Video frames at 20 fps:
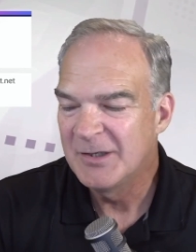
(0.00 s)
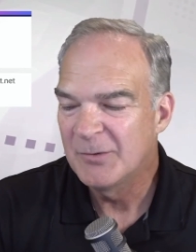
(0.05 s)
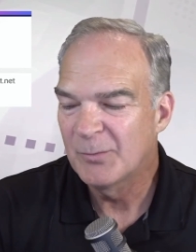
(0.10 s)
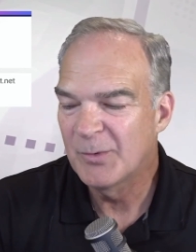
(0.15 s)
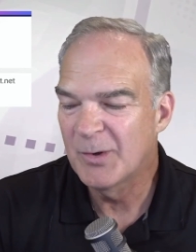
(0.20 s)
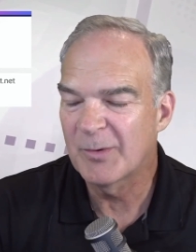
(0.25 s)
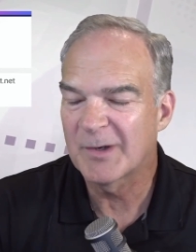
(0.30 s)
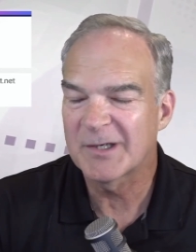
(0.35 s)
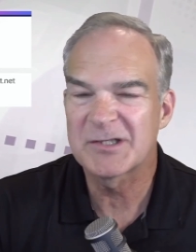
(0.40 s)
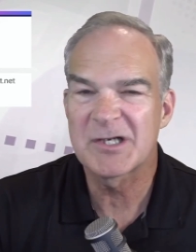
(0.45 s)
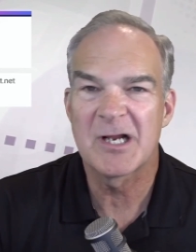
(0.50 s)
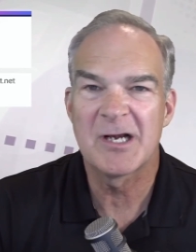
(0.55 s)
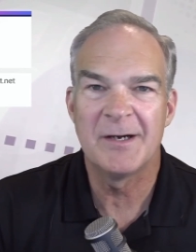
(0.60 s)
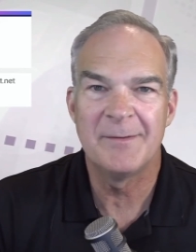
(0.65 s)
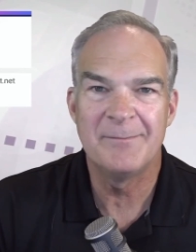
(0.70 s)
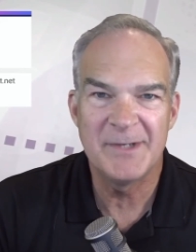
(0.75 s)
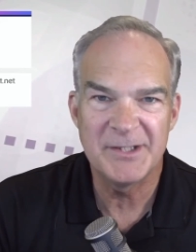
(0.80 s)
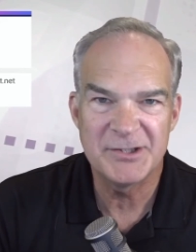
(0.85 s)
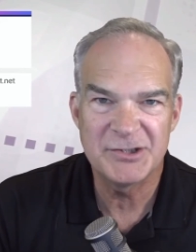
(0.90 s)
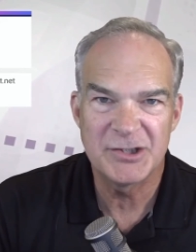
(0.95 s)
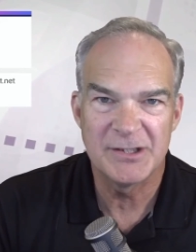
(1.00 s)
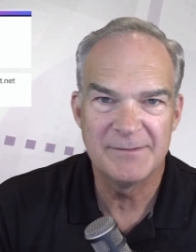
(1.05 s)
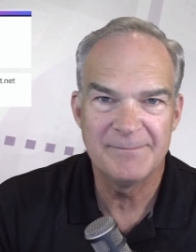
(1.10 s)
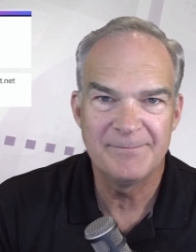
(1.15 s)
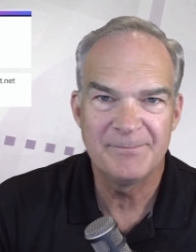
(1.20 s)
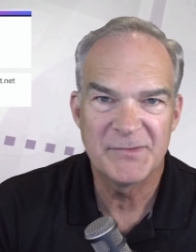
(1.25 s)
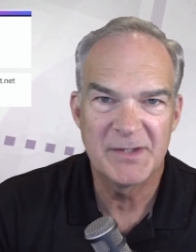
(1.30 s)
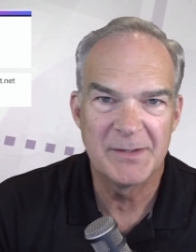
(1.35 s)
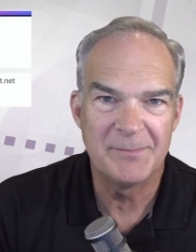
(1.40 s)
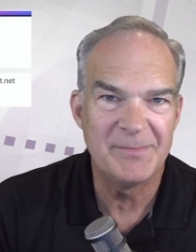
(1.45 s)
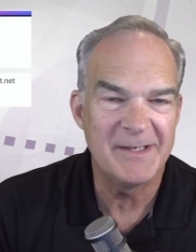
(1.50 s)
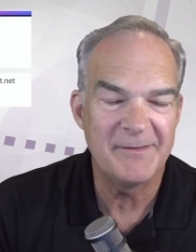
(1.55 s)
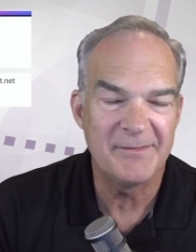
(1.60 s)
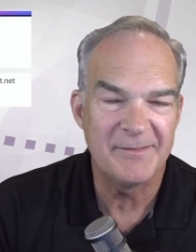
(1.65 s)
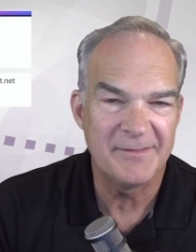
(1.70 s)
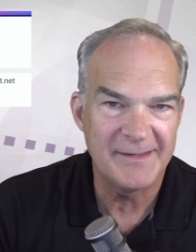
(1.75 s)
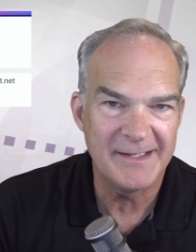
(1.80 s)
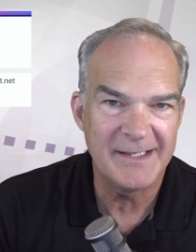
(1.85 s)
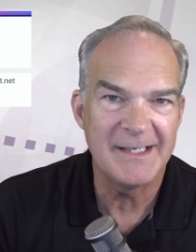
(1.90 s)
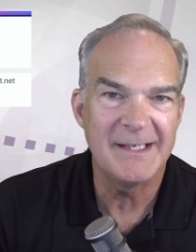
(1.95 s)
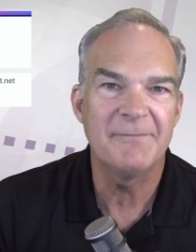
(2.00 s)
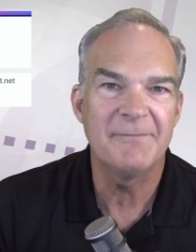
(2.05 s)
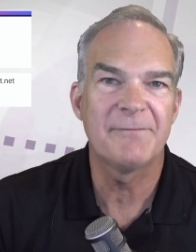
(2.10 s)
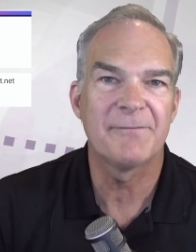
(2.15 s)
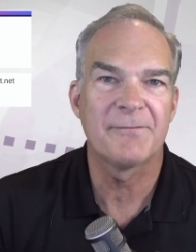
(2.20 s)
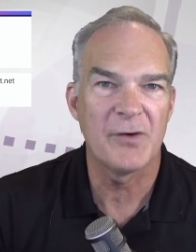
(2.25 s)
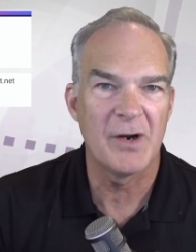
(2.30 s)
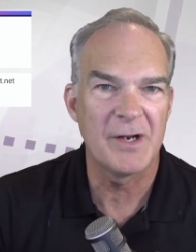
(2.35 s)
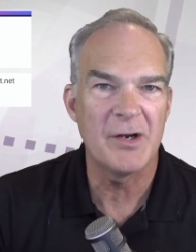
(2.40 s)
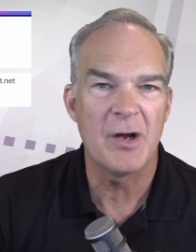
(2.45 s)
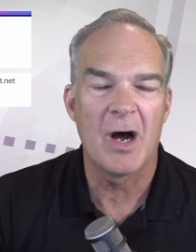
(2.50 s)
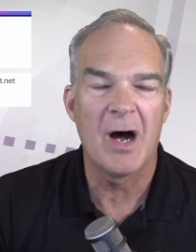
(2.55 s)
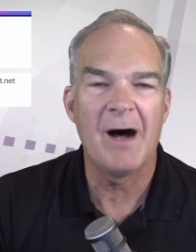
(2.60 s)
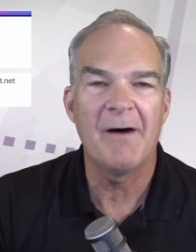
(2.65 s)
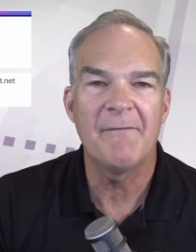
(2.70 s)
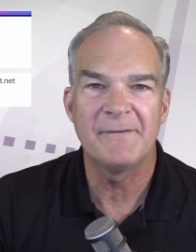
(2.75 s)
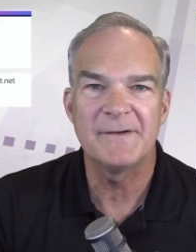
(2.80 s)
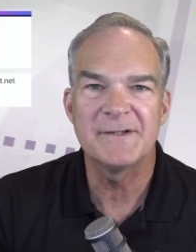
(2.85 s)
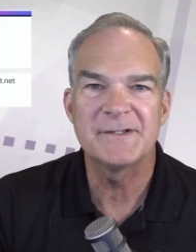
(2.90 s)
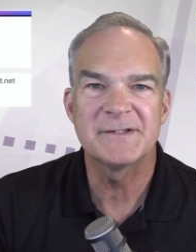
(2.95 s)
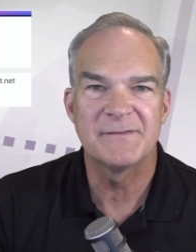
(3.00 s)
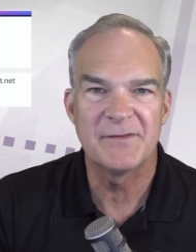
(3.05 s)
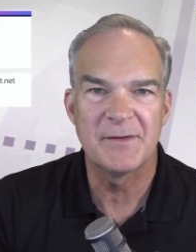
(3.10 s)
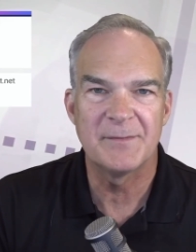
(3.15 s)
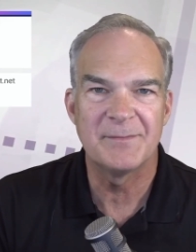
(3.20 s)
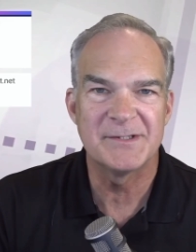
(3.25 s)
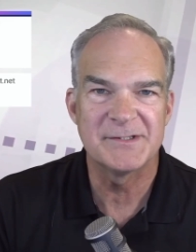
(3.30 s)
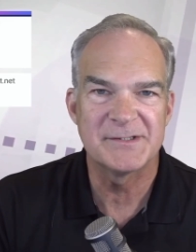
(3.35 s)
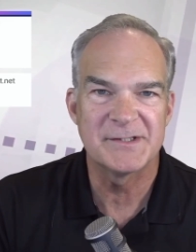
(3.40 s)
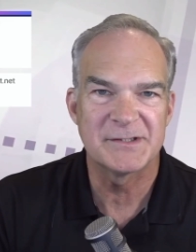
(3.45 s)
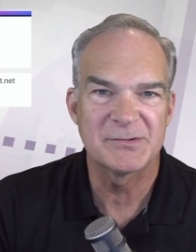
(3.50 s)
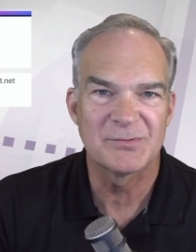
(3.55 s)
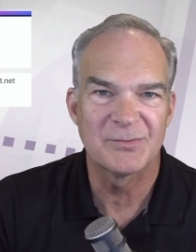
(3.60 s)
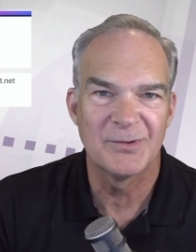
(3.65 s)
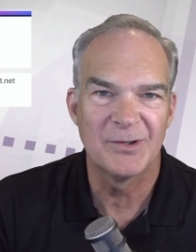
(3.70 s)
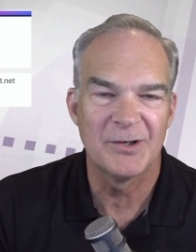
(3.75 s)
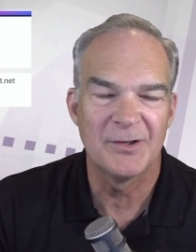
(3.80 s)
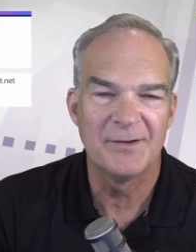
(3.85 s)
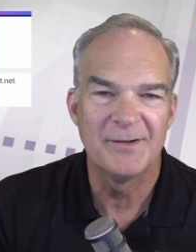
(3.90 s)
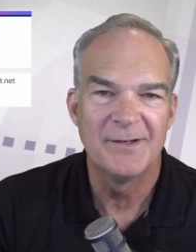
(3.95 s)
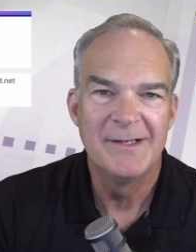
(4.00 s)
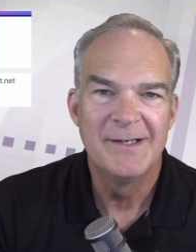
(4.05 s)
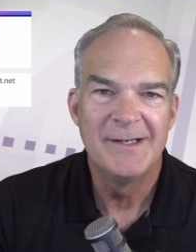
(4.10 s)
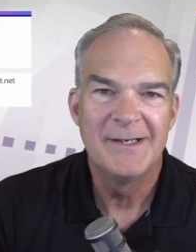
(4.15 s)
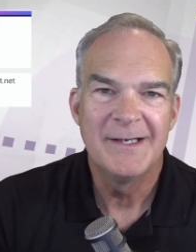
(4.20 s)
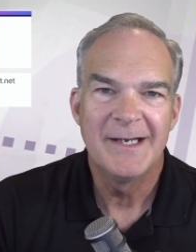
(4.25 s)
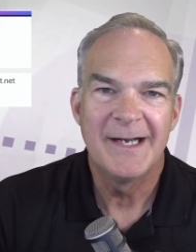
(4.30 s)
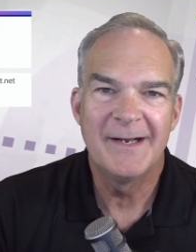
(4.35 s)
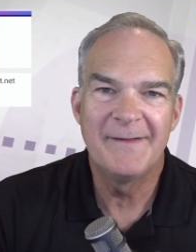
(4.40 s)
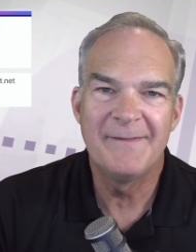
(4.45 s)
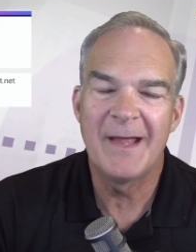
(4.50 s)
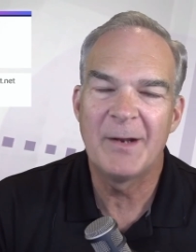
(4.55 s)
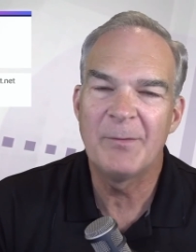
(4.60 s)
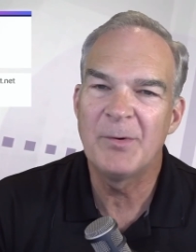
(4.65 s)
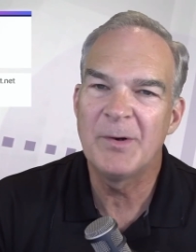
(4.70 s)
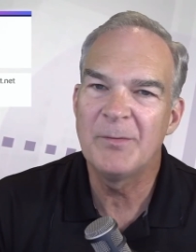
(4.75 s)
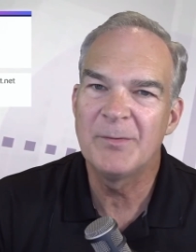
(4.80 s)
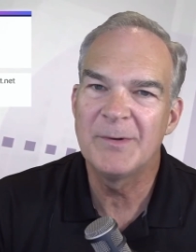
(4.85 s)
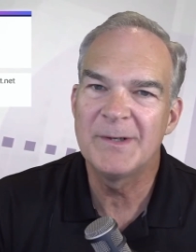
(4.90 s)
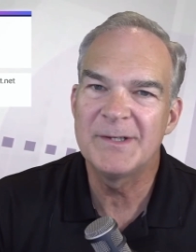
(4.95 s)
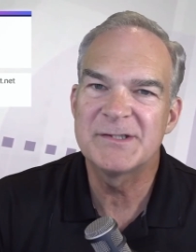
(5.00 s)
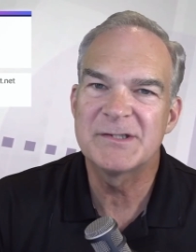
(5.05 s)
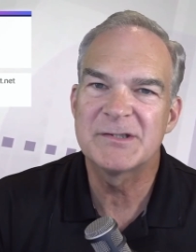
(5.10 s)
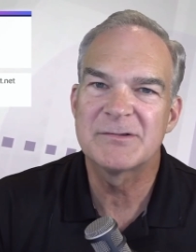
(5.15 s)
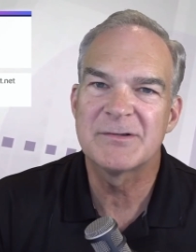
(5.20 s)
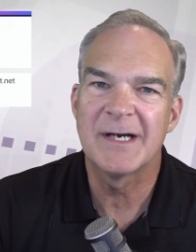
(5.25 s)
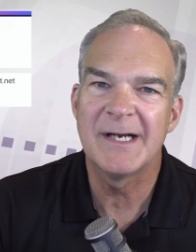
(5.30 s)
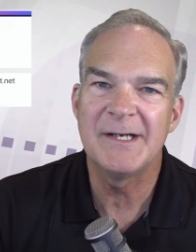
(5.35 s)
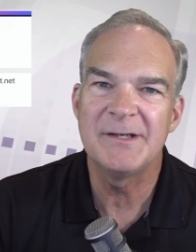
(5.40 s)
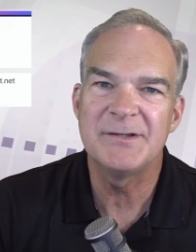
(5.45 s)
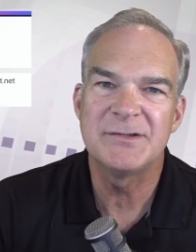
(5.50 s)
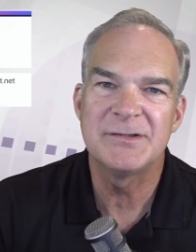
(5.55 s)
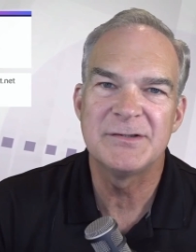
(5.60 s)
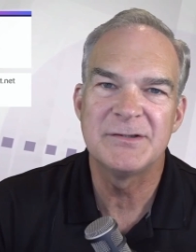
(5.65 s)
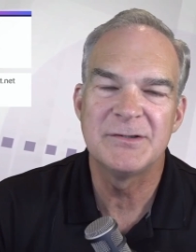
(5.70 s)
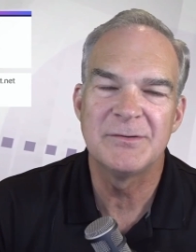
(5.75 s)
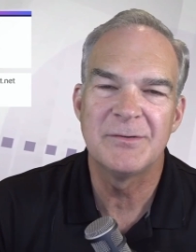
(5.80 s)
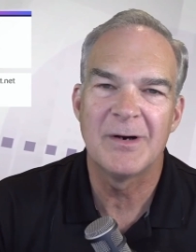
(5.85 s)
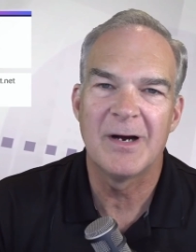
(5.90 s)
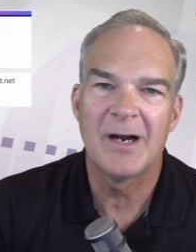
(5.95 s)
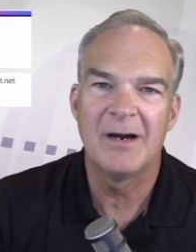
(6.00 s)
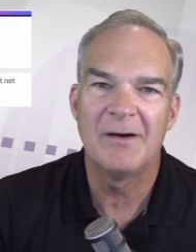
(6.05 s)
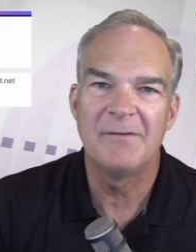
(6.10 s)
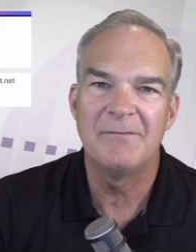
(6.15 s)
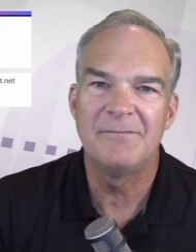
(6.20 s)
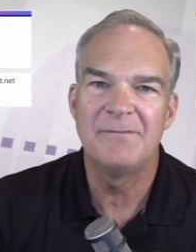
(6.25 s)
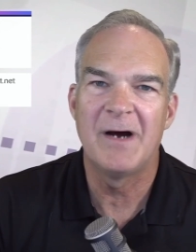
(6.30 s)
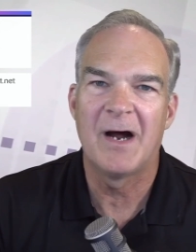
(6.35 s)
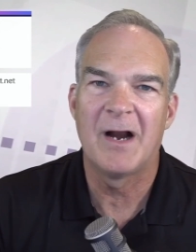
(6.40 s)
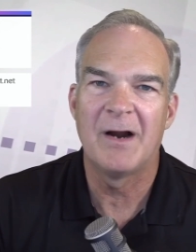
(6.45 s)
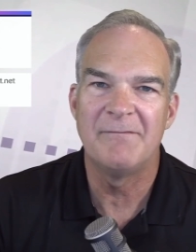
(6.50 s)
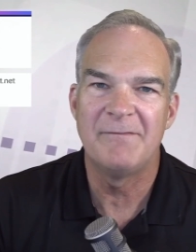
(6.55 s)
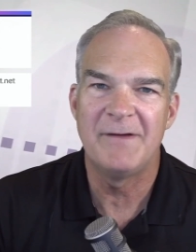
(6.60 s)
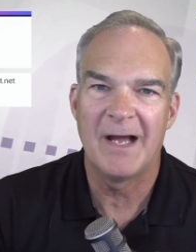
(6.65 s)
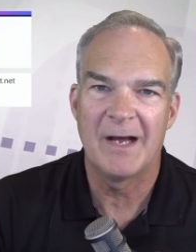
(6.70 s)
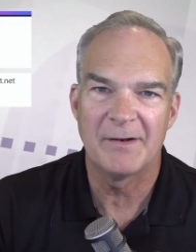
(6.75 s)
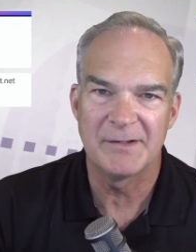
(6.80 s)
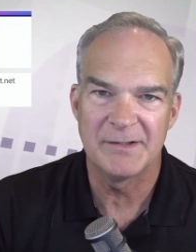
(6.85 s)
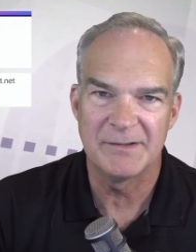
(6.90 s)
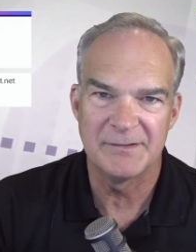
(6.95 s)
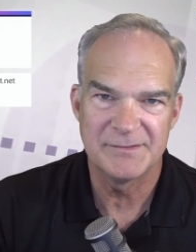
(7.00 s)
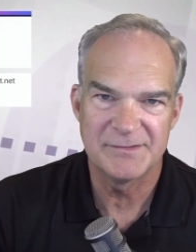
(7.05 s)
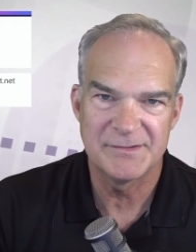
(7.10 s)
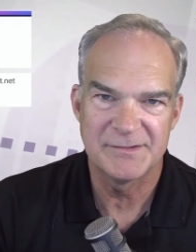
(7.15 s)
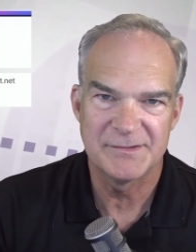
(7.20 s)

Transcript: We worked on our mission to be the front office of the business world. And then we went straight to our values.